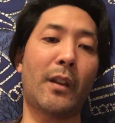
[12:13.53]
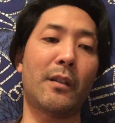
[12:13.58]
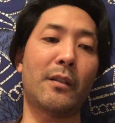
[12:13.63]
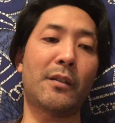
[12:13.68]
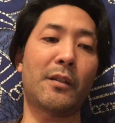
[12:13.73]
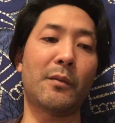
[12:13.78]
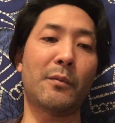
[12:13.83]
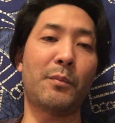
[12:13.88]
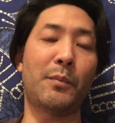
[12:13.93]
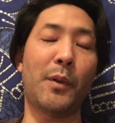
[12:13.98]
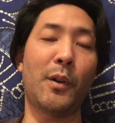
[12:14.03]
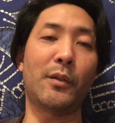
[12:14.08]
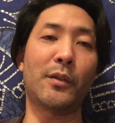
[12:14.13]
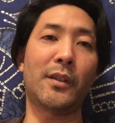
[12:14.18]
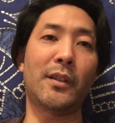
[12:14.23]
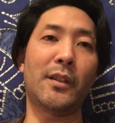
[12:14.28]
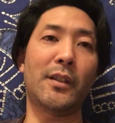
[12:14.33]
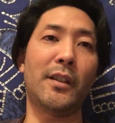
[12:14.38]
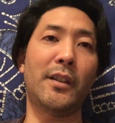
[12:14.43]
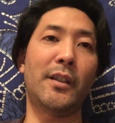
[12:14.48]

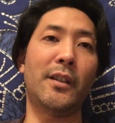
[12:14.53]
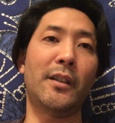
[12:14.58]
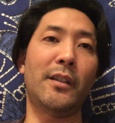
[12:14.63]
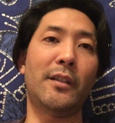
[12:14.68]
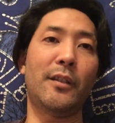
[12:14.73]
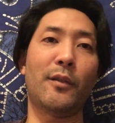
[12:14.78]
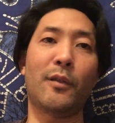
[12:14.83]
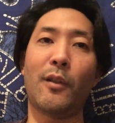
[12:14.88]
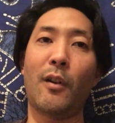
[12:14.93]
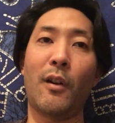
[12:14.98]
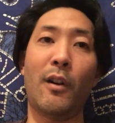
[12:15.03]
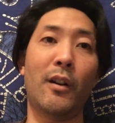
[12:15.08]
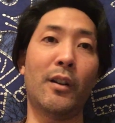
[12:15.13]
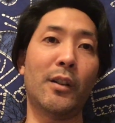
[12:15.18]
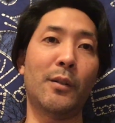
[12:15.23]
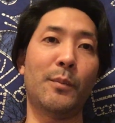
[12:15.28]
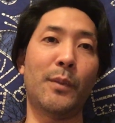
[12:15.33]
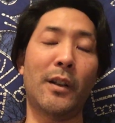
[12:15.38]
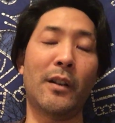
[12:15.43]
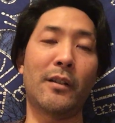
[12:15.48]
supposedly they're all
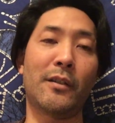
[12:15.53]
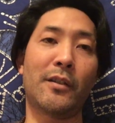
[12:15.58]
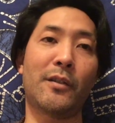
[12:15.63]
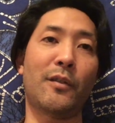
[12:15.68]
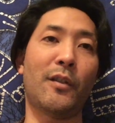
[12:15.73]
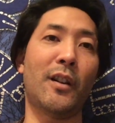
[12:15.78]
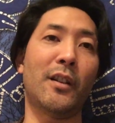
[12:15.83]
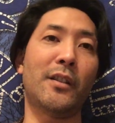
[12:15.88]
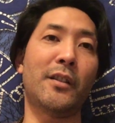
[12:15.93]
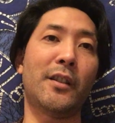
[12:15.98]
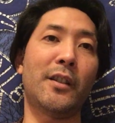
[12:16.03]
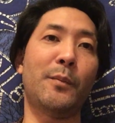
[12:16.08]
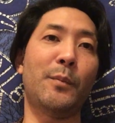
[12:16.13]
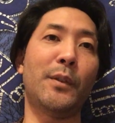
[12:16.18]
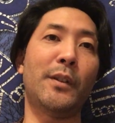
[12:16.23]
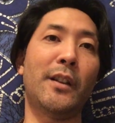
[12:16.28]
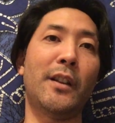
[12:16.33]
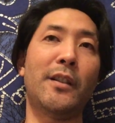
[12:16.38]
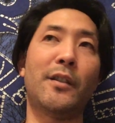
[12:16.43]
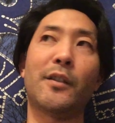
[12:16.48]
about astrology,
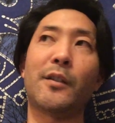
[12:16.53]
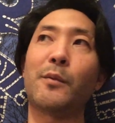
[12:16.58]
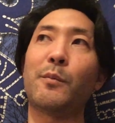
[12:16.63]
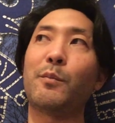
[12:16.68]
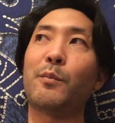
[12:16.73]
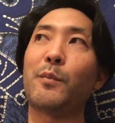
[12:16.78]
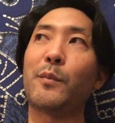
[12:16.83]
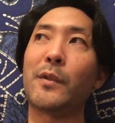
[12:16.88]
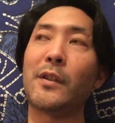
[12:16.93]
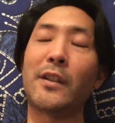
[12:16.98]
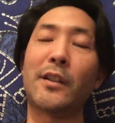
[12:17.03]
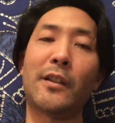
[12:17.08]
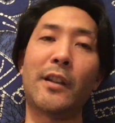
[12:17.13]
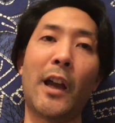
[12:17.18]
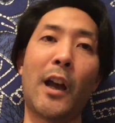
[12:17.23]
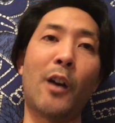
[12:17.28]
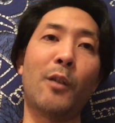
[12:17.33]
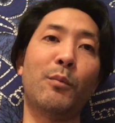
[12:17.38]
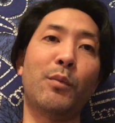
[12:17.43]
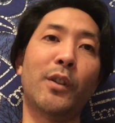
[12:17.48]
but they just
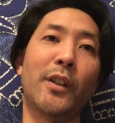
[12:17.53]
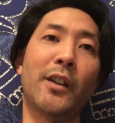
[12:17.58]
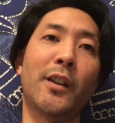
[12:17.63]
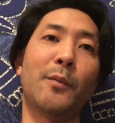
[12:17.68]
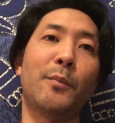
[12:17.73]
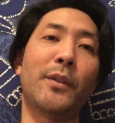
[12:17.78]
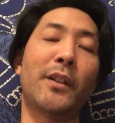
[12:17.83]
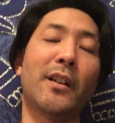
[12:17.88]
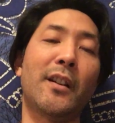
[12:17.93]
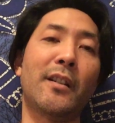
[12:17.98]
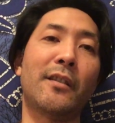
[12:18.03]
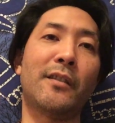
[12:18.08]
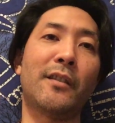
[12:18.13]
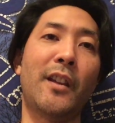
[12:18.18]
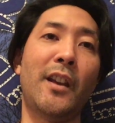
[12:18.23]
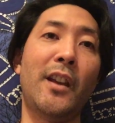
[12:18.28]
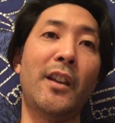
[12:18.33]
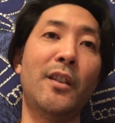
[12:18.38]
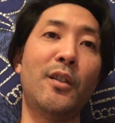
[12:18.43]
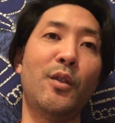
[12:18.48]
downplay it because
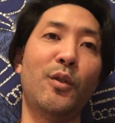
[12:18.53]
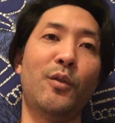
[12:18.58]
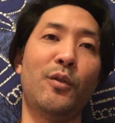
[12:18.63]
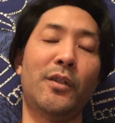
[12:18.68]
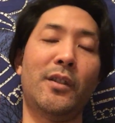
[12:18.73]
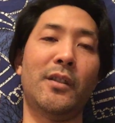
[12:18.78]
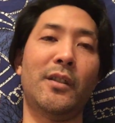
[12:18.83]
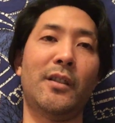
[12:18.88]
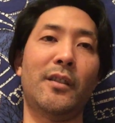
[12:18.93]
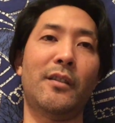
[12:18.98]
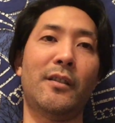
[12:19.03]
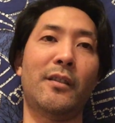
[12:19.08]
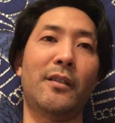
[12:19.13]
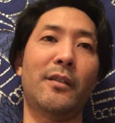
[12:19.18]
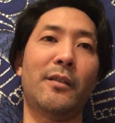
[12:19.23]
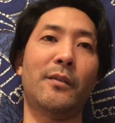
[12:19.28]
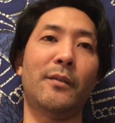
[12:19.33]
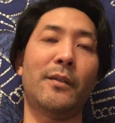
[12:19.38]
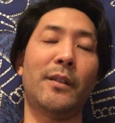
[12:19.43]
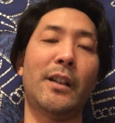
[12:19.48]
they use it.
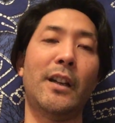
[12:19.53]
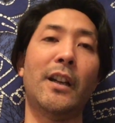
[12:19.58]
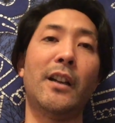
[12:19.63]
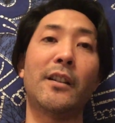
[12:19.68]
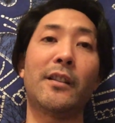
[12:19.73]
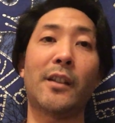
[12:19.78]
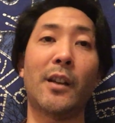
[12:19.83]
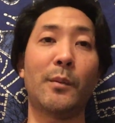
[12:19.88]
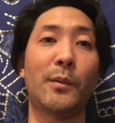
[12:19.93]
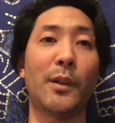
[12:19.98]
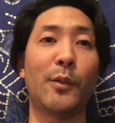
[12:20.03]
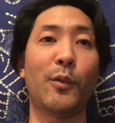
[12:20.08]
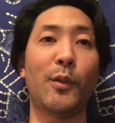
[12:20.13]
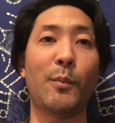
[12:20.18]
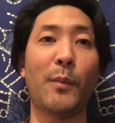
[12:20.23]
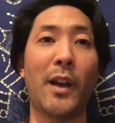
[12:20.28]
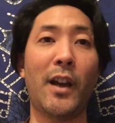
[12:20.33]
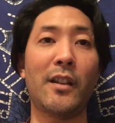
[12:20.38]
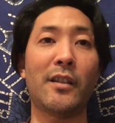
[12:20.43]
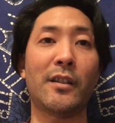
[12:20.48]
Same thing with
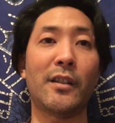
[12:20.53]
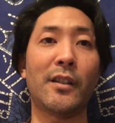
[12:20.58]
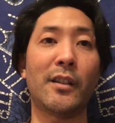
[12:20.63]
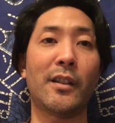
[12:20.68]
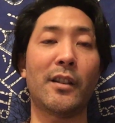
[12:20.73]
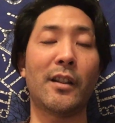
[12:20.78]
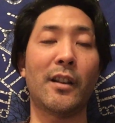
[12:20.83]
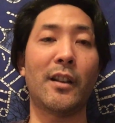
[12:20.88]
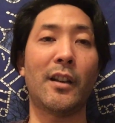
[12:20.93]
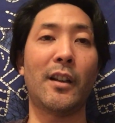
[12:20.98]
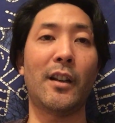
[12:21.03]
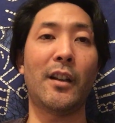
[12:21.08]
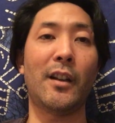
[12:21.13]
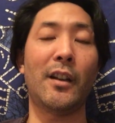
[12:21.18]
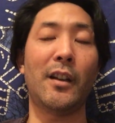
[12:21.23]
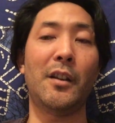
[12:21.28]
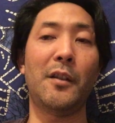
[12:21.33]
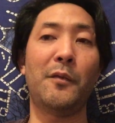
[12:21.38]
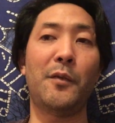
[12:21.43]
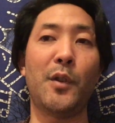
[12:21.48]
magic.
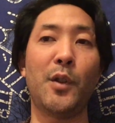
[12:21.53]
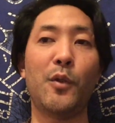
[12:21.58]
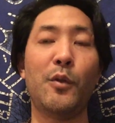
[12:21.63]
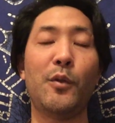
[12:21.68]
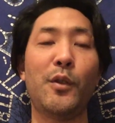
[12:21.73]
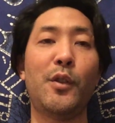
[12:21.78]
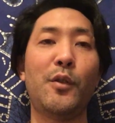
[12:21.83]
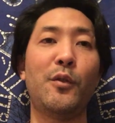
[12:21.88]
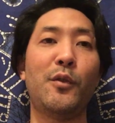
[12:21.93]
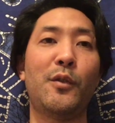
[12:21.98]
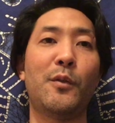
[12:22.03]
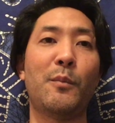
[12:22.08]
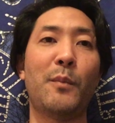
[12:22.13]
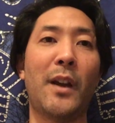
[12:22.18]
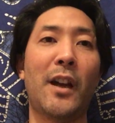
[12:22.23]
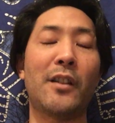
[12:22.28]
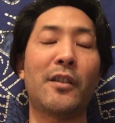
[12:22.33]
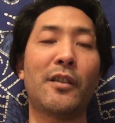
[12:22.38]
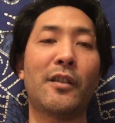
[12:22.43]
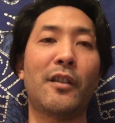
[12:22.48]
If you used
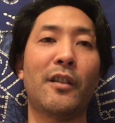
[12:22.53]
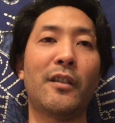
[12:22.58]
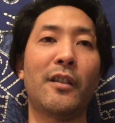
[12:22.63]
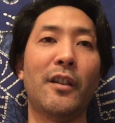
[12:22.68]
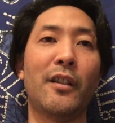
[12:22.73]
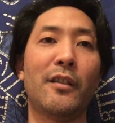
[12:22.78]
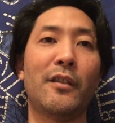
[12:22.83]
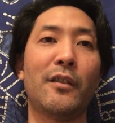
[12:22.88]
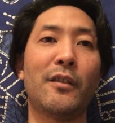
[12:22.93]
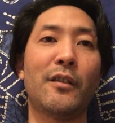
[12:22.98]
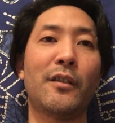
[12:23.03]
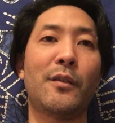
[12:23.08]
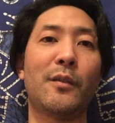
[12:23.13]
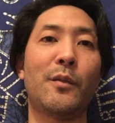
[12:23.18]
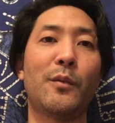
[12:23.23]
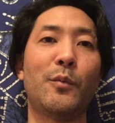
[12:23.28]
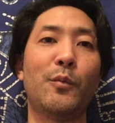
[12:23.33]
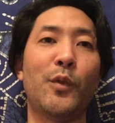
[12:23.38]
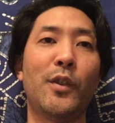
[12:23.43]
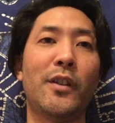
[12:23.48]
magic on others,
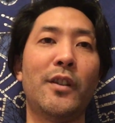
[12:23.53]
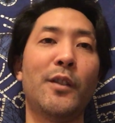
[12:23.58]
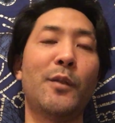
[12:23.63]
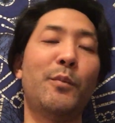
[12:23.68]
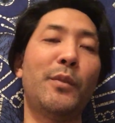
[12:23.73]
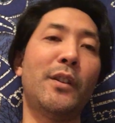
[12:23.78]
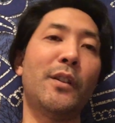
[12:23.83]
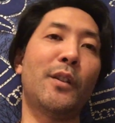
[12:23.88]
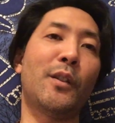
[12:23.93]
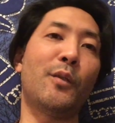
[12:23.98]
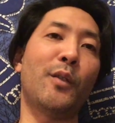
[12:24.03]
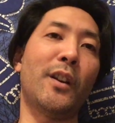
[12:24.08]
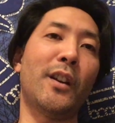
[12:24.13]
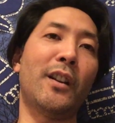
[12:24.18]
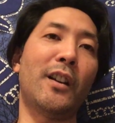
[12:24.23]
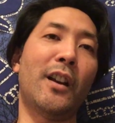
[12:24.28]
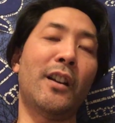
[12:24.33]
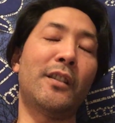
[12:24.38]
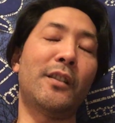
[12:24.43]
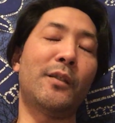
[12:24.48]
wouldn't it be the
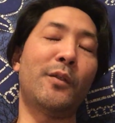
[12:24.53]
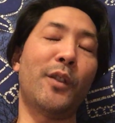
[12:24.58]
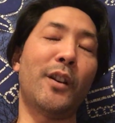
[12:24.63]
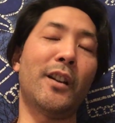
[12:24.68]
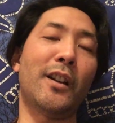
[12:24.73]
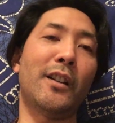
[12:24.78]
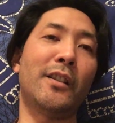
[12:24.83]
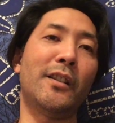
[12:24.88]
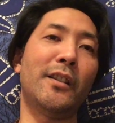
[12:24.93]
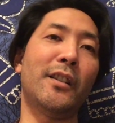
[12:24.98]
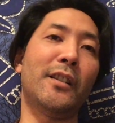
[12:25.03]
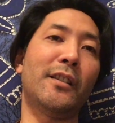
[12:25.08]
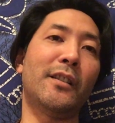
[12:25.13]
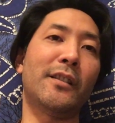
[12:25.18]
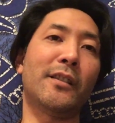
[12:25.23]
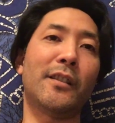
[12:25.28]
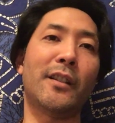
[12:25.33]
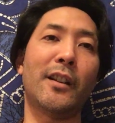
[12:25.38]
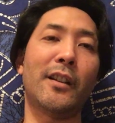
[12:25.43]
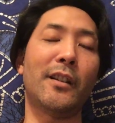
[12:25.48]
great great idea to
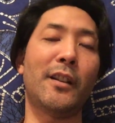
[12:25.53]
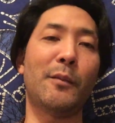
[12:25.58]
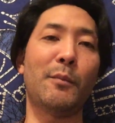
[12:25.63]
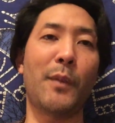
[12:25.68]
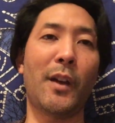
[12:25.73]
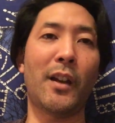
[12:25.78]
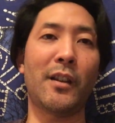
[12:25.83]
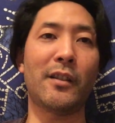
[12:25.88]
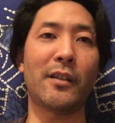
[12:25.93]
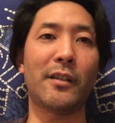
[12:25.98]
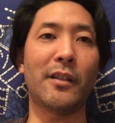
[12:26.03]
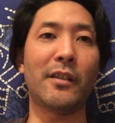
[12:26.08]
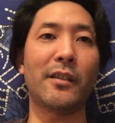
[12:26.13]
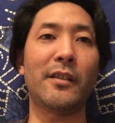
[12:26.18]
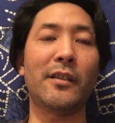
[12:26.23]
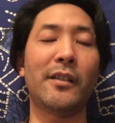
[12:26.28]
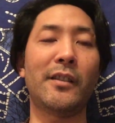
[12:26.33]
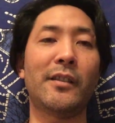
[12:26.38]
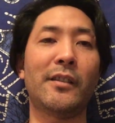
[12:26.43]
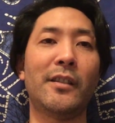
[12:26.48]
say that magic
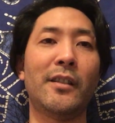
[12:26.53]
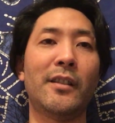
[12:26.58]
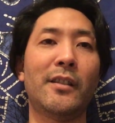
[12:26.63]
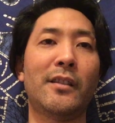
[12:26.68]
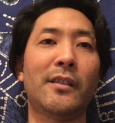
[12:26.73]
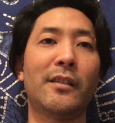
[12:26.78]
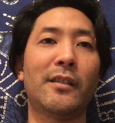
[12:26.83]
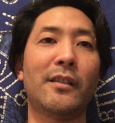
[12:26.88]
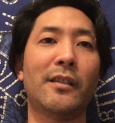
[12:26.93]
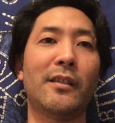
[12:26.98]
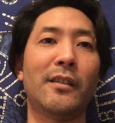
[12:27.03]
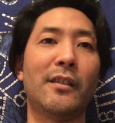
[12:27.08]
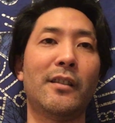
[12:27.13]
doesn't exist?